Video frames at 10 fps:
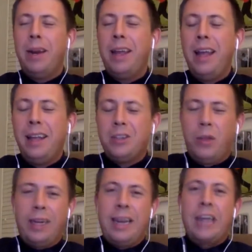And
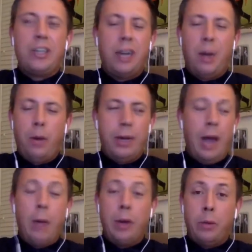So like next year, I want
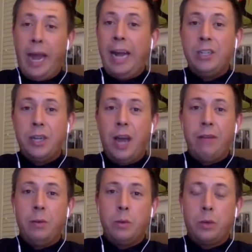to go cage
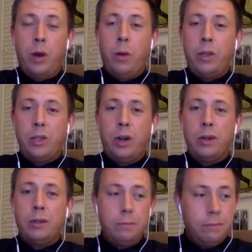diving with great white
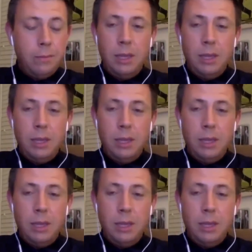sharks.